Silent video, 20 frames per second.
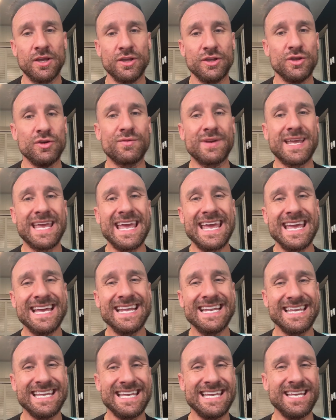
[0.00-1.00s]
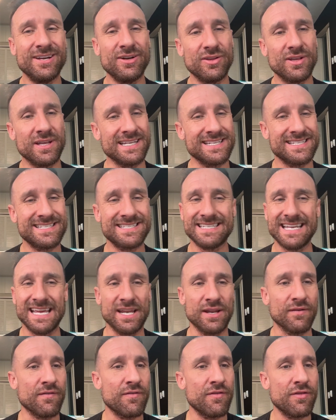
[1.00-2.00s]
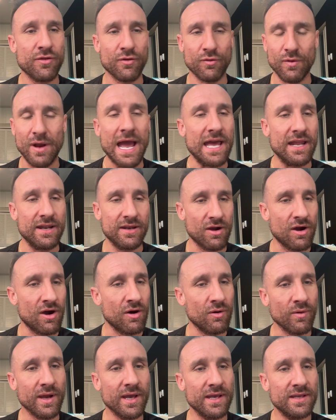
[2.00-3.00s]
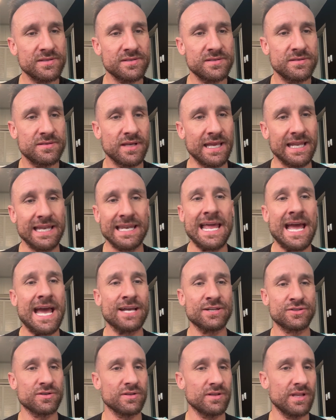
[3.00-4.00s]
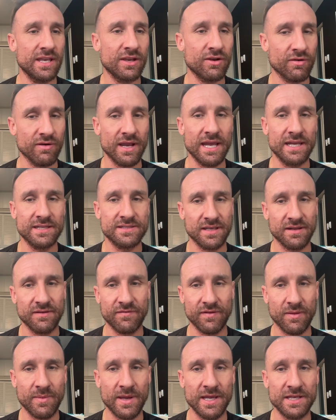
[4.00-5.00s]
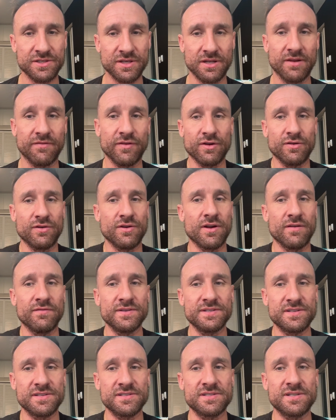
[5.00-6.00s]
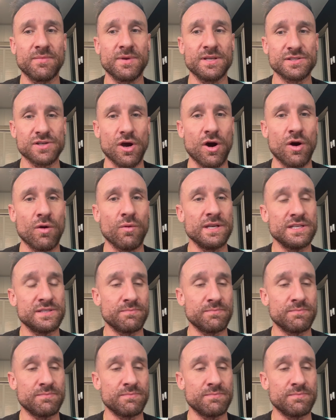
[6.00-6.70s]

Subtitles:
you can't heal in a state of threat always. It naturally creates inflammation. If your nervous system is always